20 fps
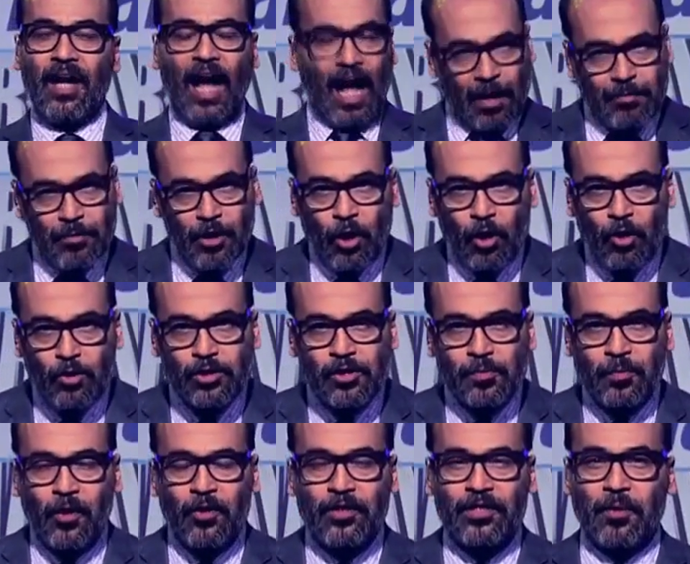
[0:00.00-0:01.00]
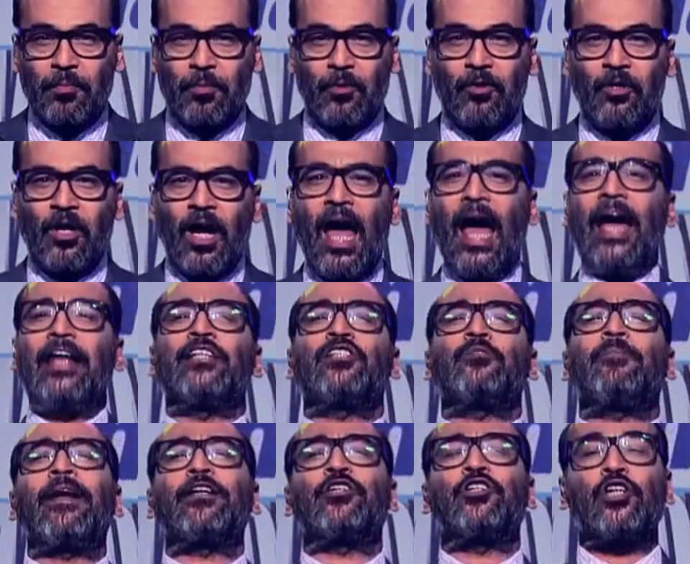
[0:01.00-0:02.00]
I'm your host, Mohan Kapur, and
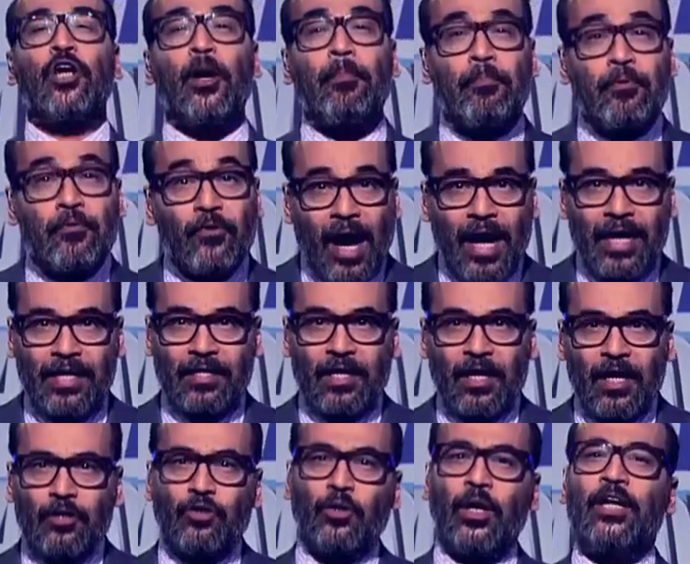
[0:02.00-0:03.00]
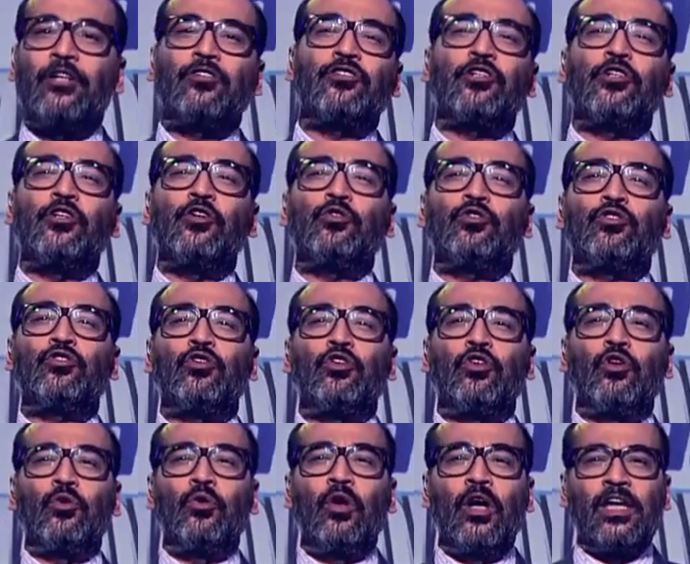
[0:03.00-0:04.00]
it's my sheer pride to introduce to
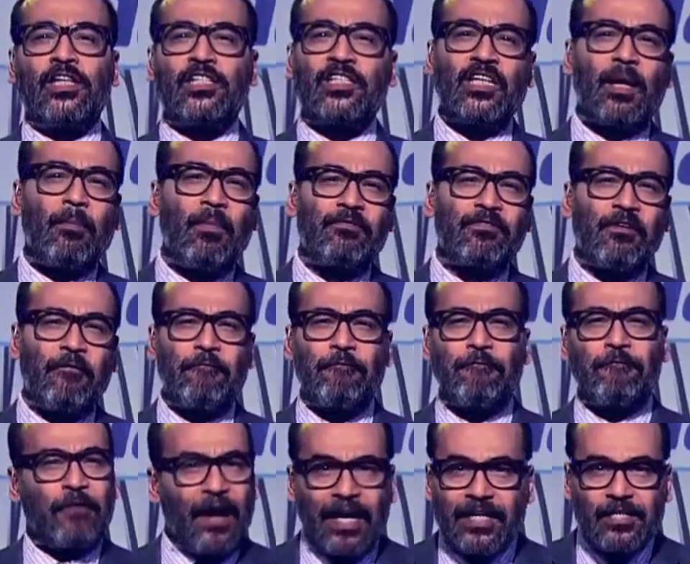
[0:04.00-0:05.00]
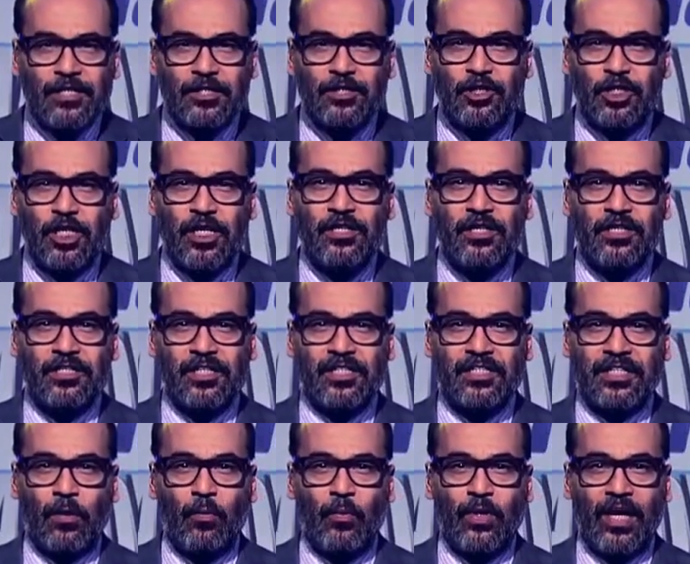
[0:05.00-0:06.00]
you some of the finest
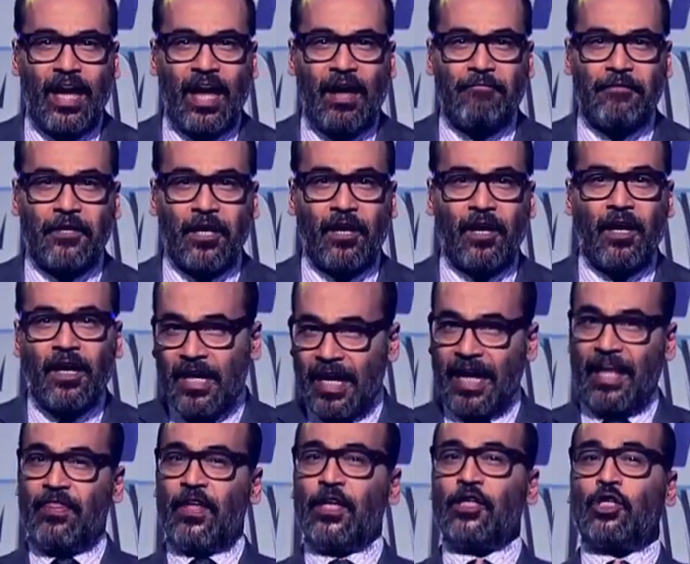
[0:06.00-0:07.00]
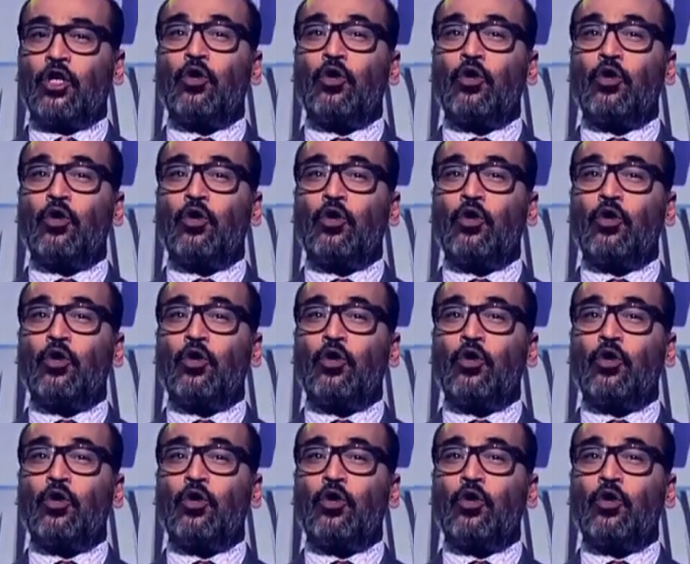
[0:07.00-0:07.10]
geniuses that we have here in the